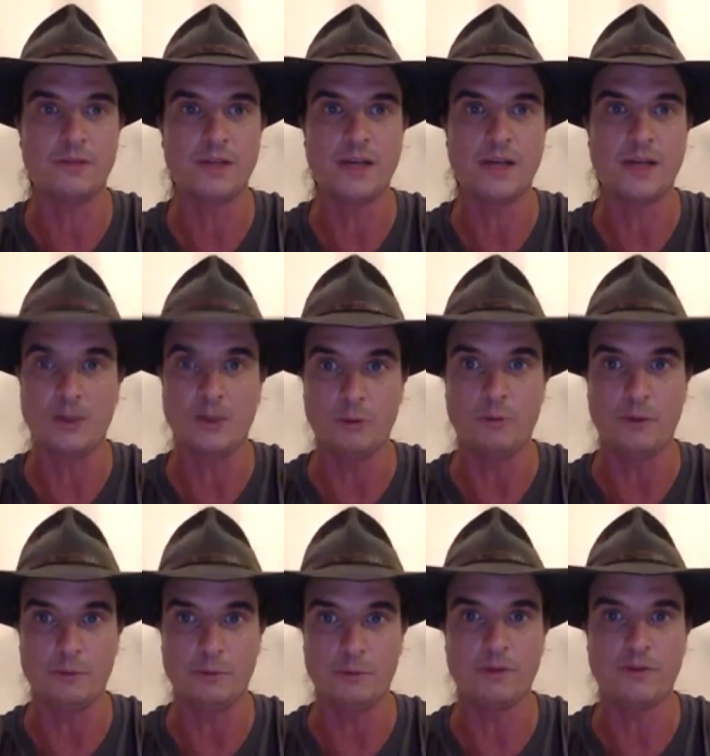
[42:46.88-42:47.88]
at all.
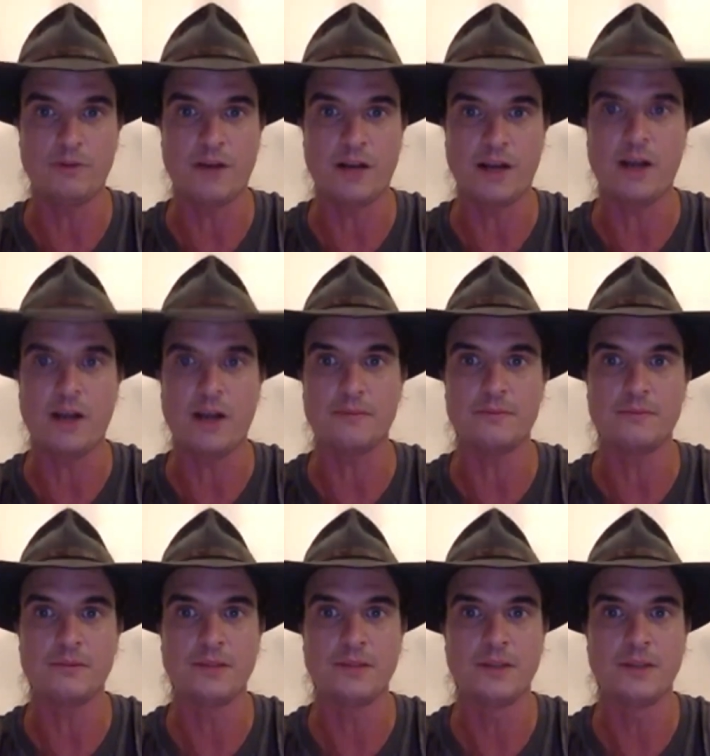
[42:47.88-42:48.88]
We would have hung up
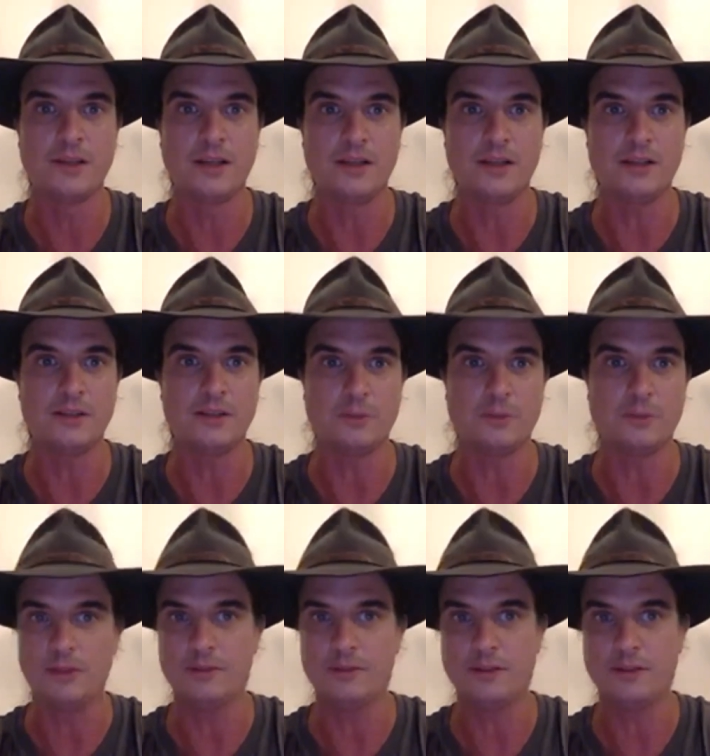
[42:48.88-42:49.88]
at this point
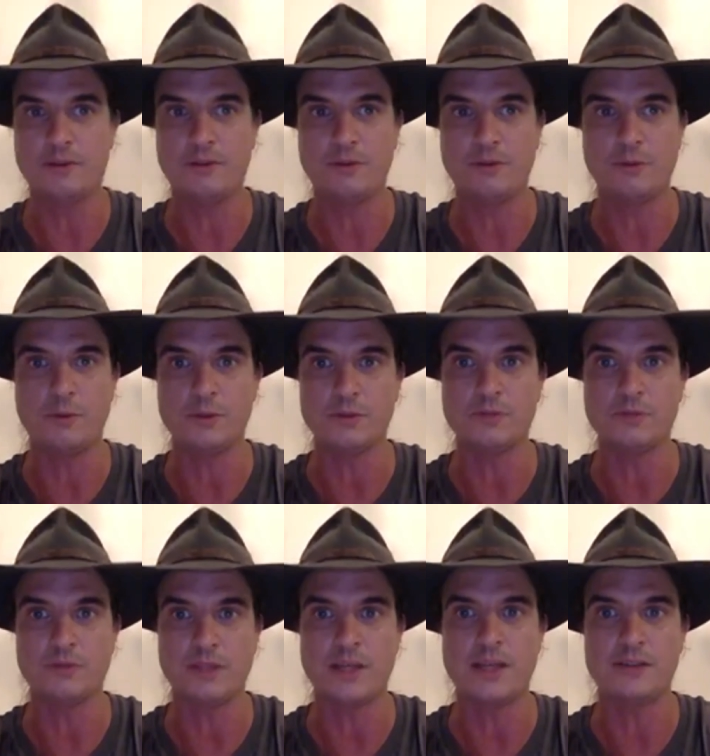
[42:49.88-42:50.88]
if it, if it wasn't
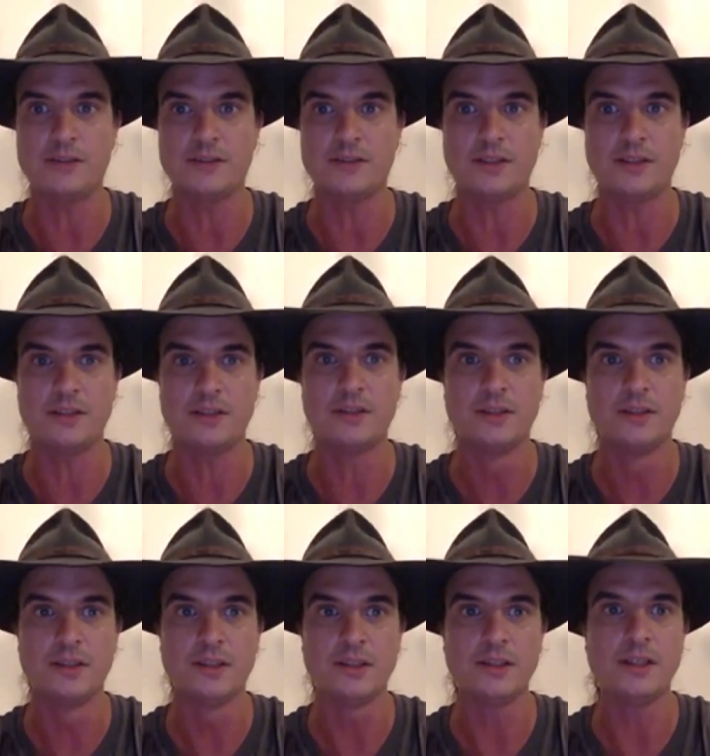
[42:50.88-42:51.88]
for that. So
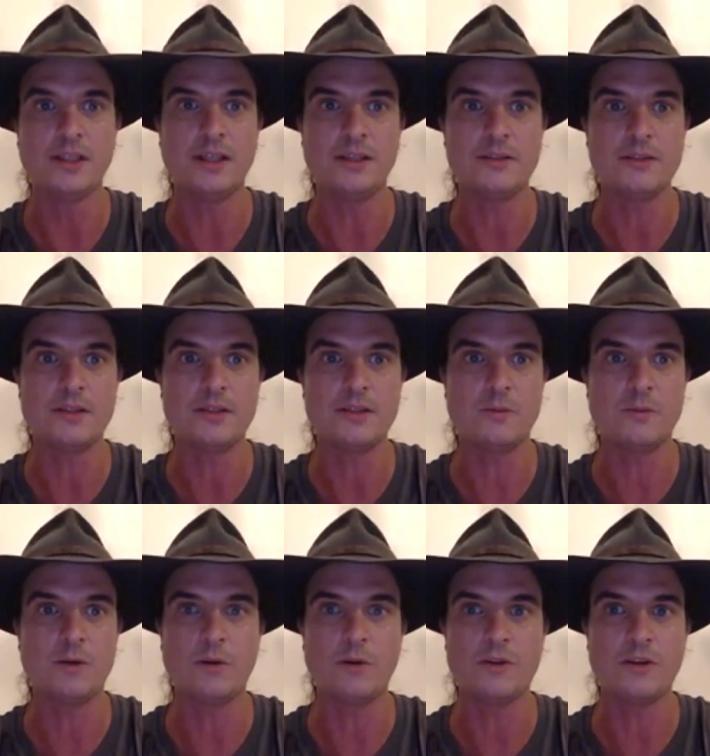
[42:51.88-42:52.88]
yeah, it's well
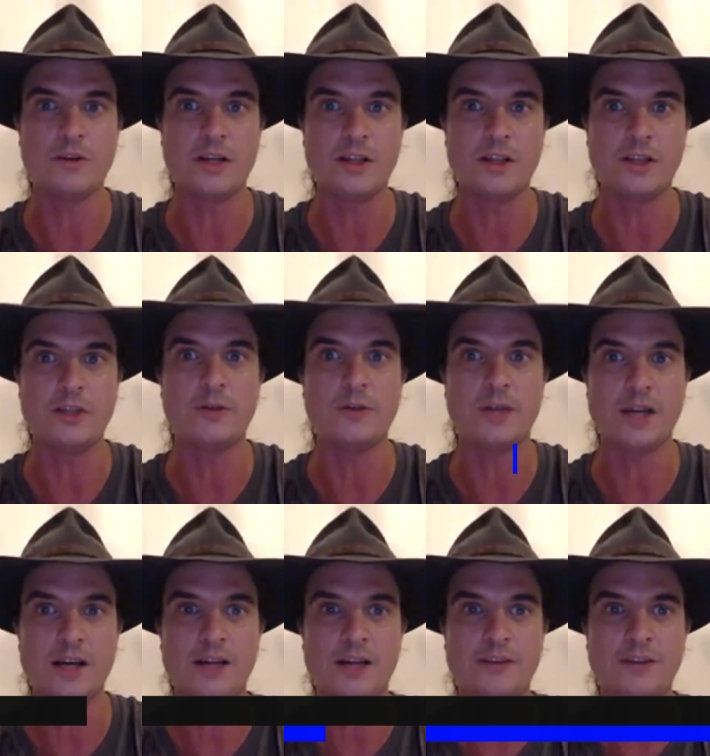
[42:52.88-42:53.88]
worth noting that you
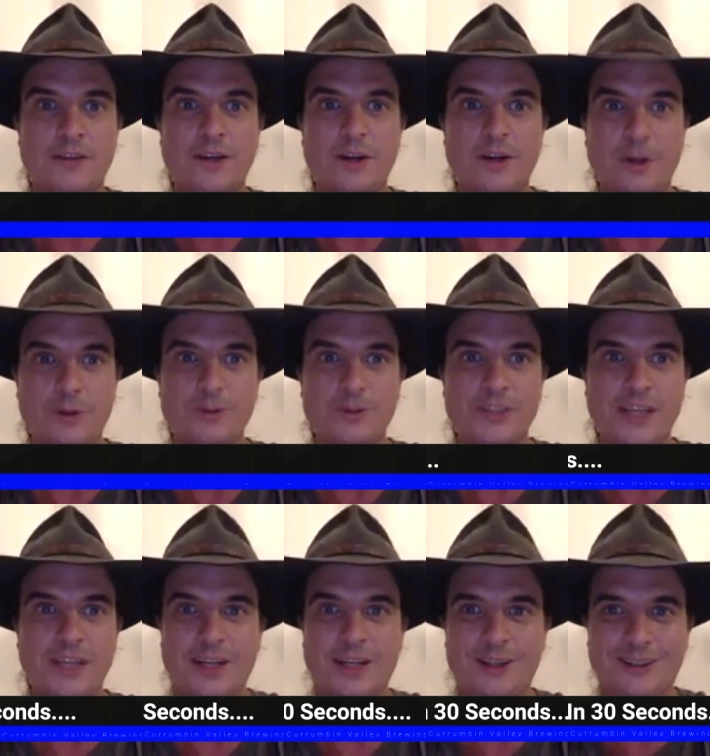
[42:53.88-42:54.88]
can't
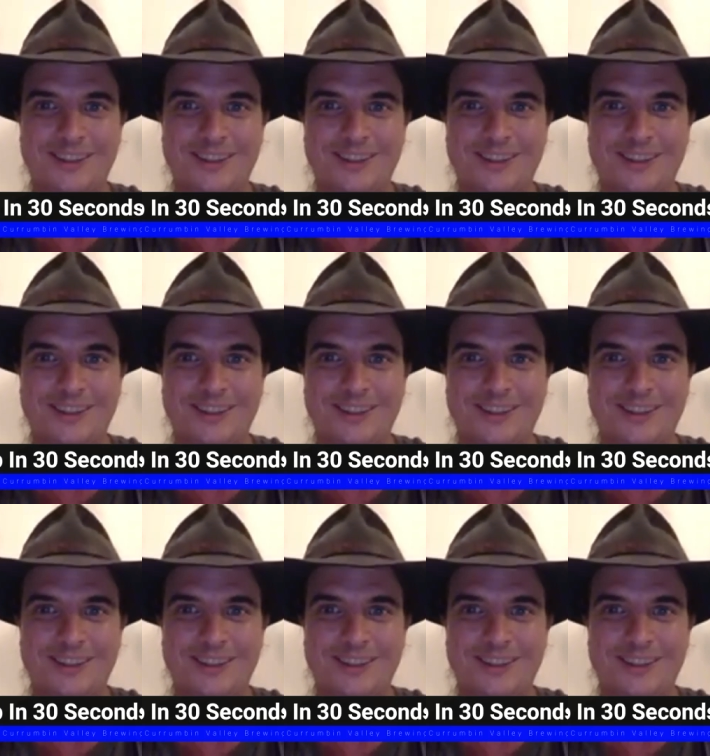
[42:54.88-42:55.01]
wholesale